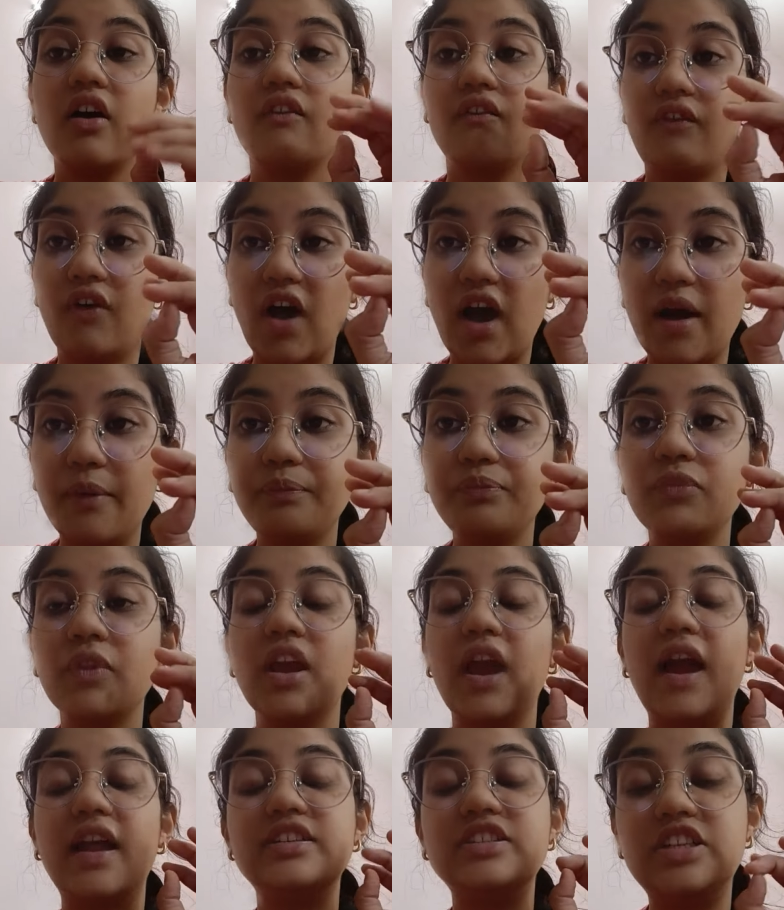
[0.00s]
farm,
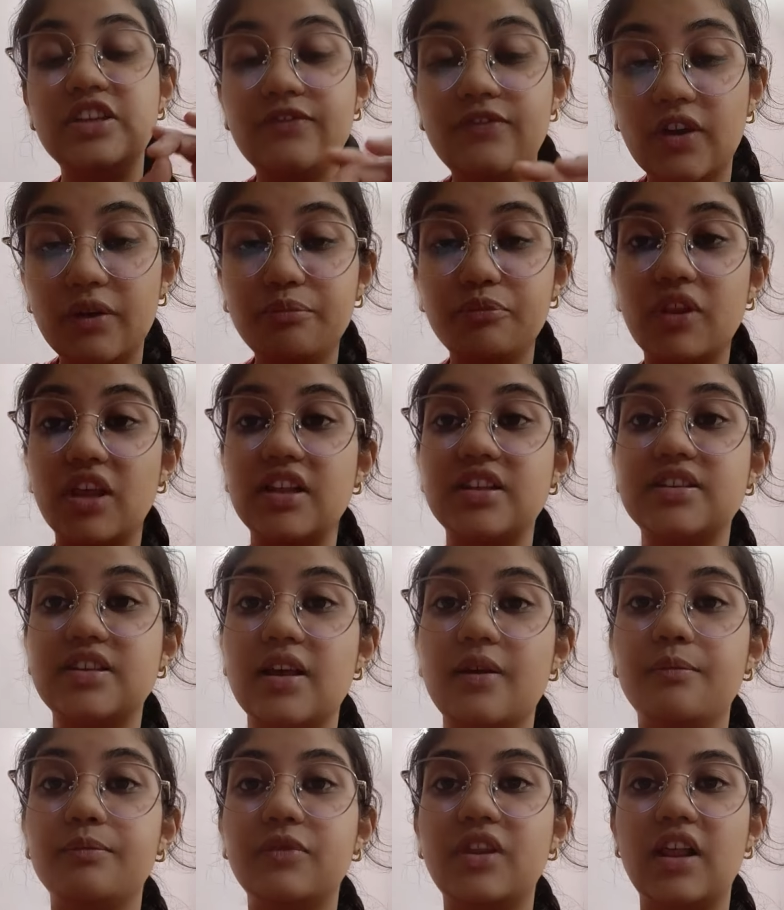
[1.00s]
and defend
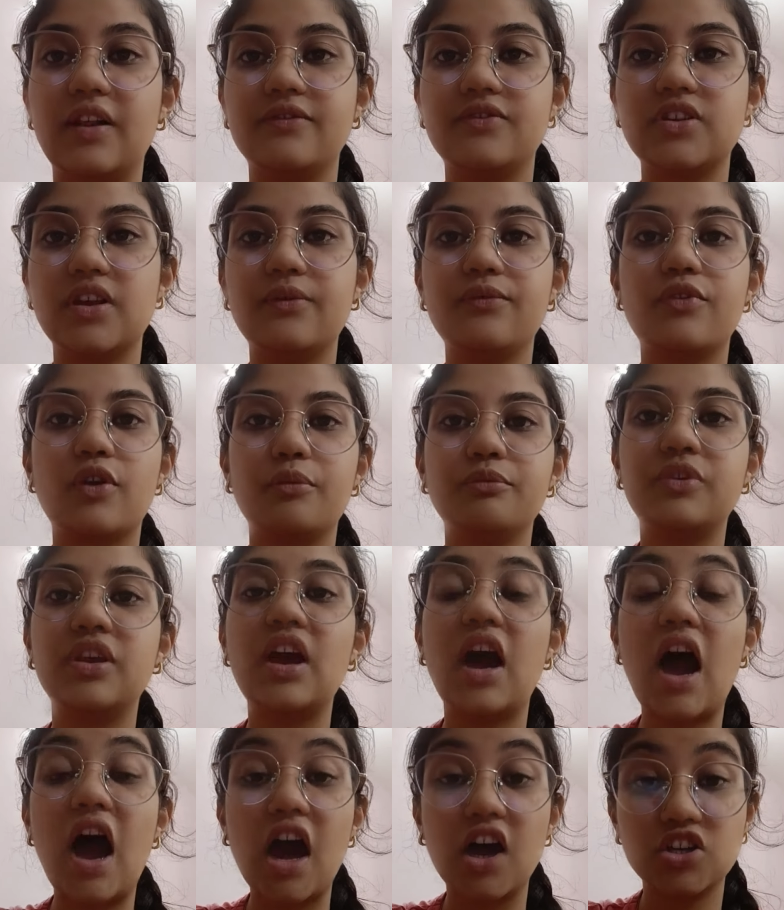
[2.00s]
themselves from the
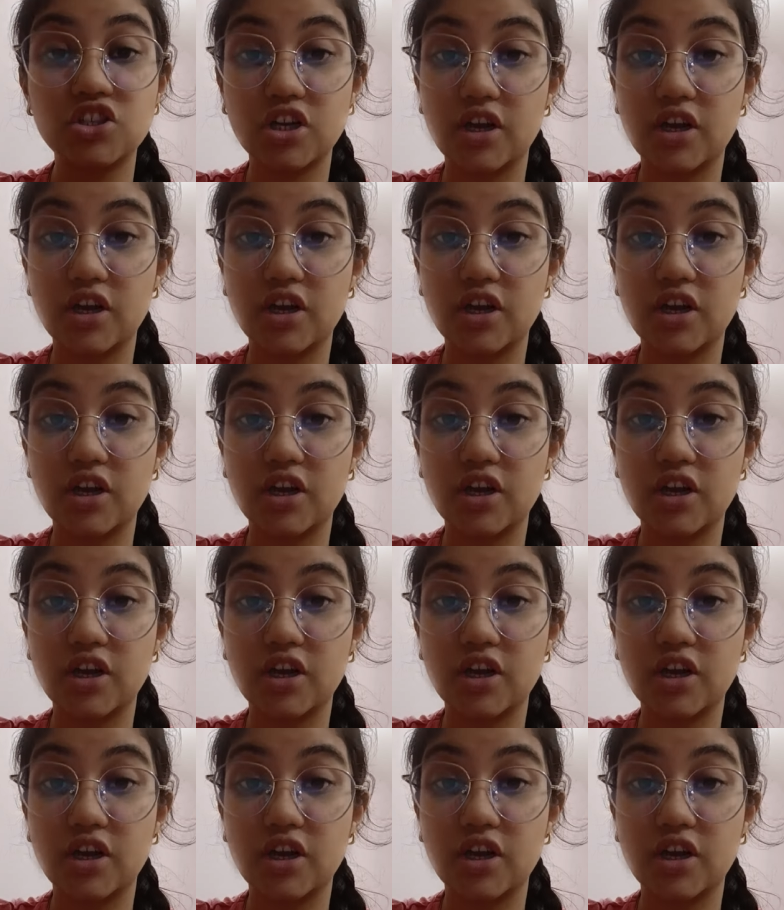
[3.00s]
harsh